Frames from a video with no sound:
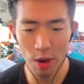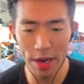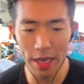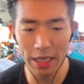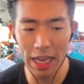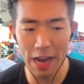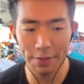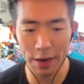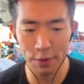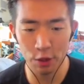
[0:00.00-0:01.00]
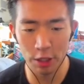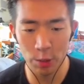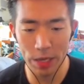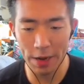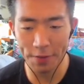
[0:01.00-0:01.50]
on a live cover 3s.
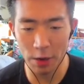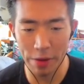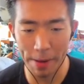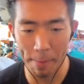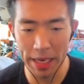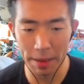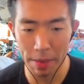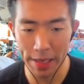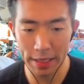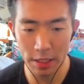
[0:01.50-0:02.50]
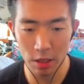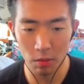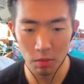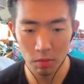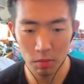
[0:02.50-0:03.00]
We got to find a way to beat it, man. Let's go.
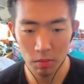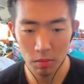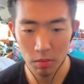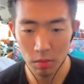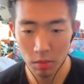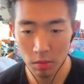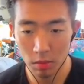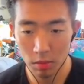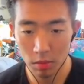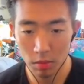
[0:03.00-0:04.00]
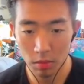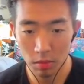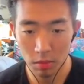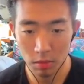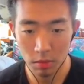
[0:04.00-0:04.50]

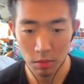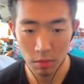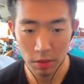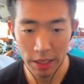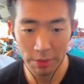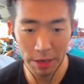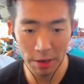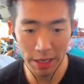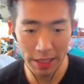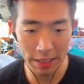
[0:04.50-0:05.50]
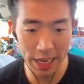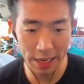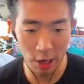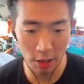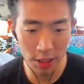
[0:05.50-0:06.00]
Hit him underneath. I'll
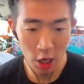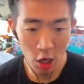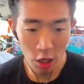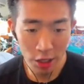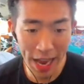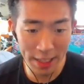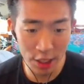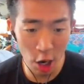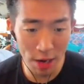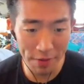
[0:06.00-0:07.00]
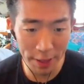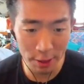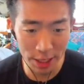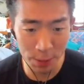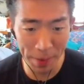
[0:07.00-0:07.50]
take yards. Yes, go, Devin.
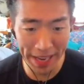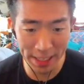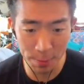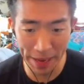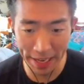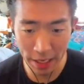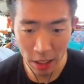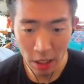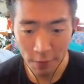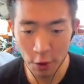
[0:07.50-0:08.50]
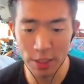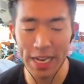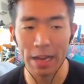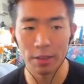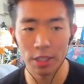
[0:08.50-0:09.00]
Use the speed. Spin. First
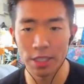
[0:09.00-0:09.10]
down. Good